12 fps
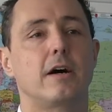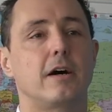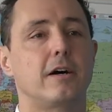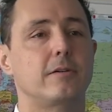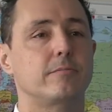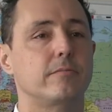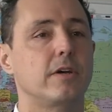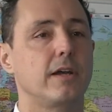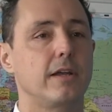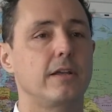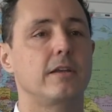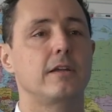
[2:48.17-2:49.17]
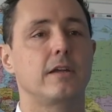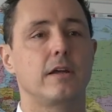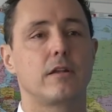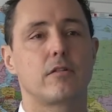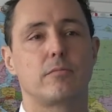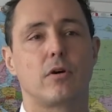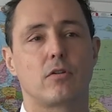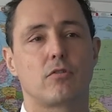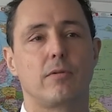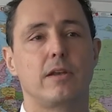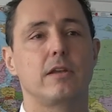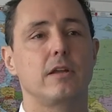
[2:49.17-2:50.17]
um, in its about
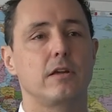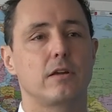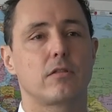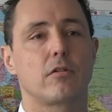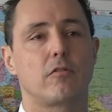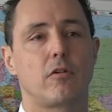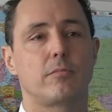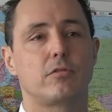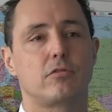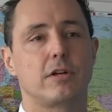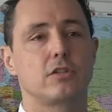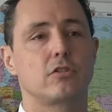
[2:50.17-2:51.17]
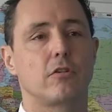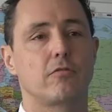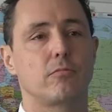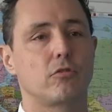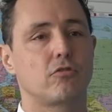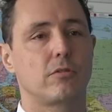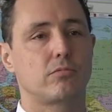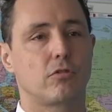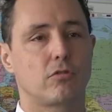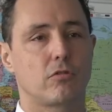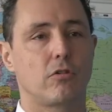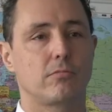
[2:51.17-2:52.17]
20 years of operation of Montreal
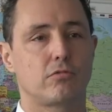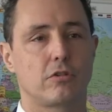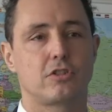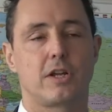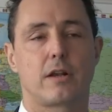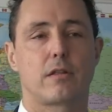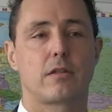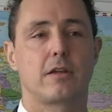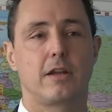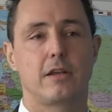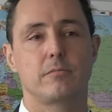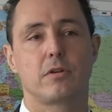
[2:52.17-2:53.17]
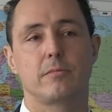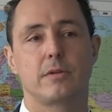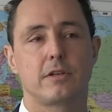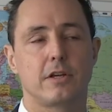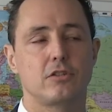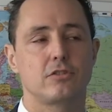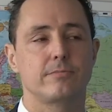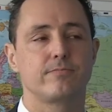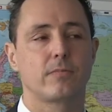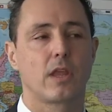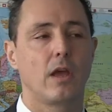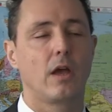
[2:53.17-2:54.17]
Protocol projects and implementation.
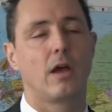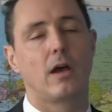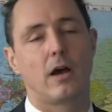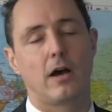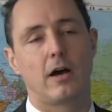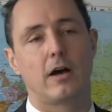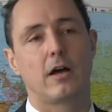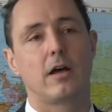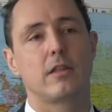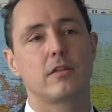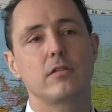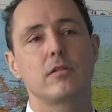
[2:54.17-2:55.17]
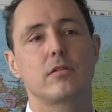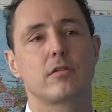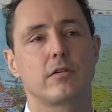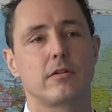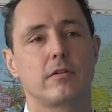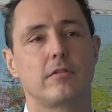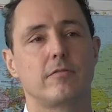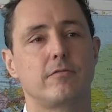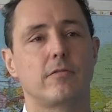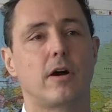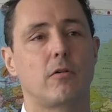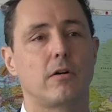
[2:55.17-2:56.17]
Uh, this is uh,
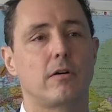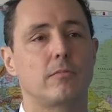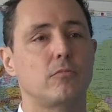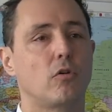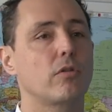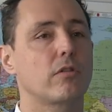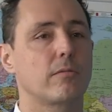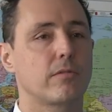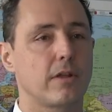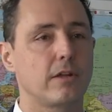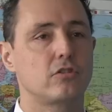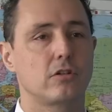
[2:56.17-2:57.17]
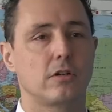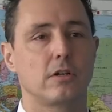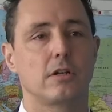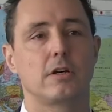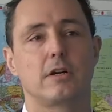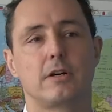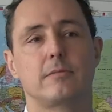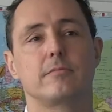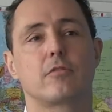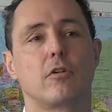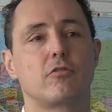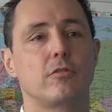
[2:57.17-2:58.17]
our most substantial uh,
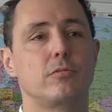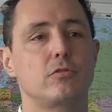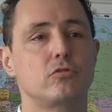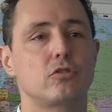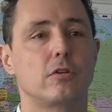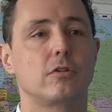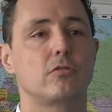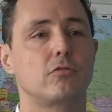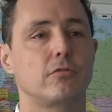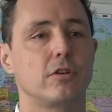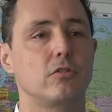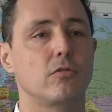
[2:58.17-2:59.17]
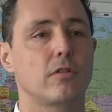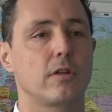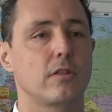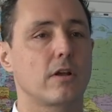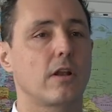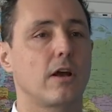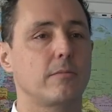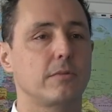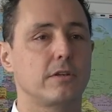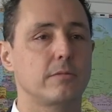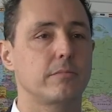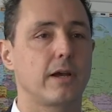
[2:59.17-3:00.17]
contribution to reducing the
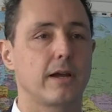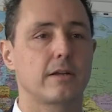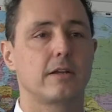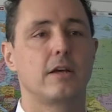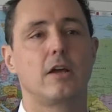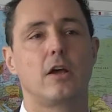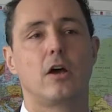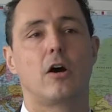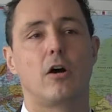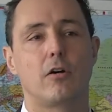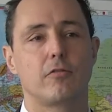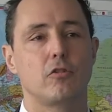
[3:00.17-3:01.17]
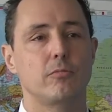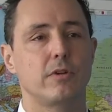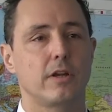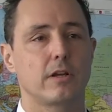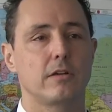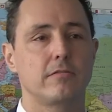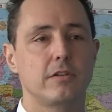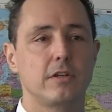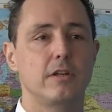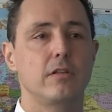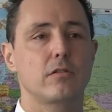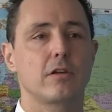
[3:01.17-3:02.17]
climate impact of human
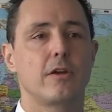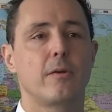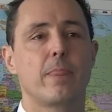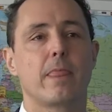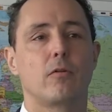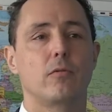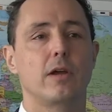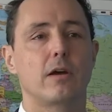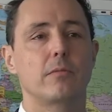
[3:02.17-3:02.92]
activities. We